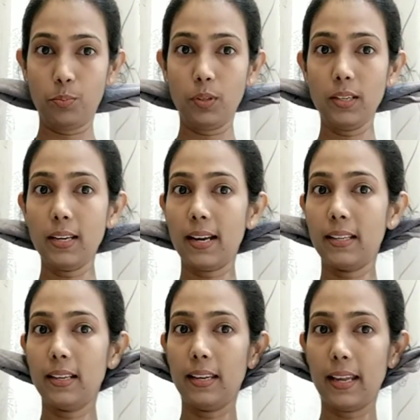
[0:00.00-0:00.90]
put it
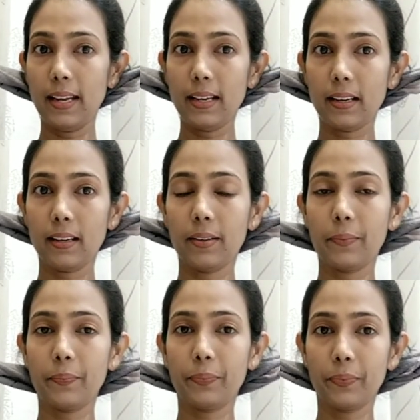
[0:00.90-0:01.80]
at the neck,
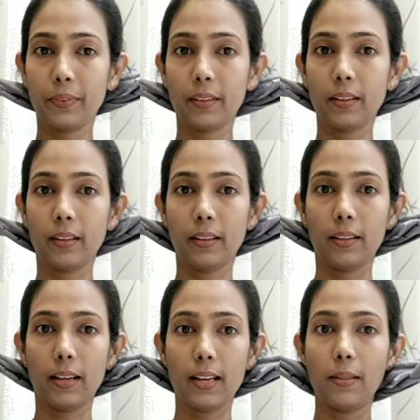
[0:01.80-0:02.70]

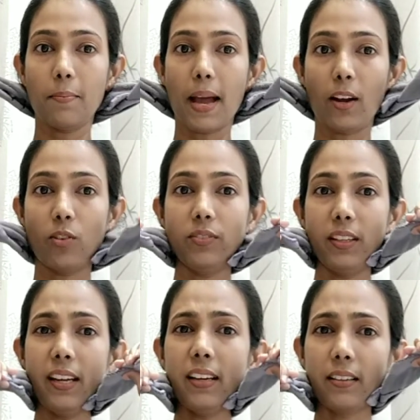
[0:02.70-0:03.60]
the back of
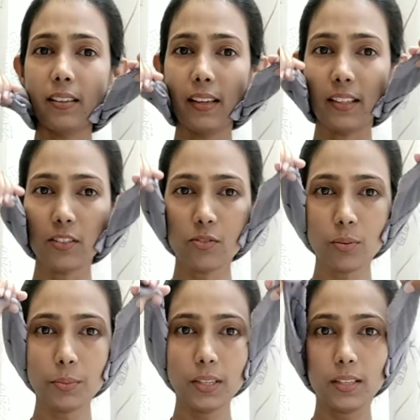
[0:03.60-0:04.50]
the neck, get it
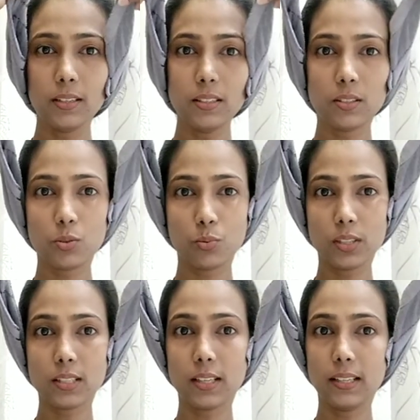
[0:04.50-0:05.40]
from the ears
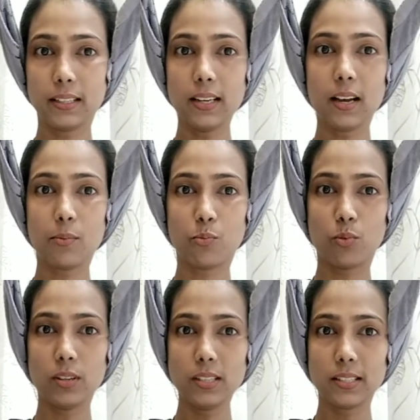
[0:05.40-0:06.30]
towards a little
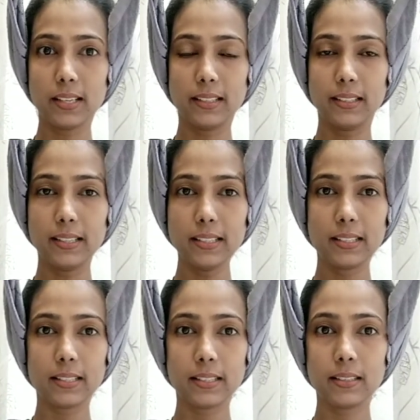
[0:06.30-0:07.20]
upwards like
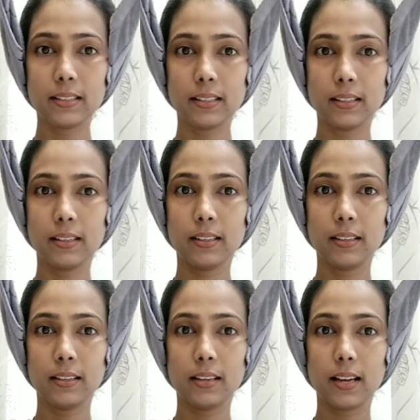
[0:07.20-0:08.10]
this,
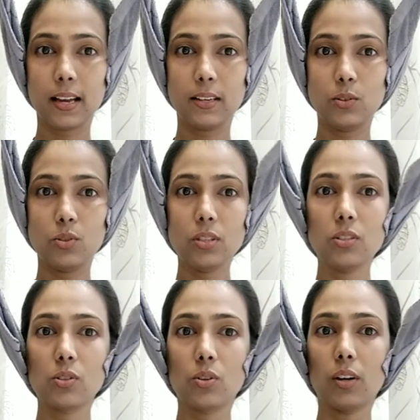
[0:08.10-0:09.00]
and you
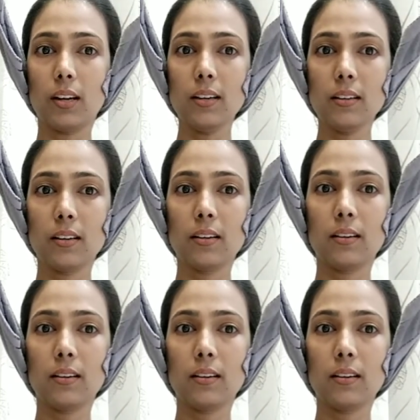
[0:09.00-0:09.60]
just gonna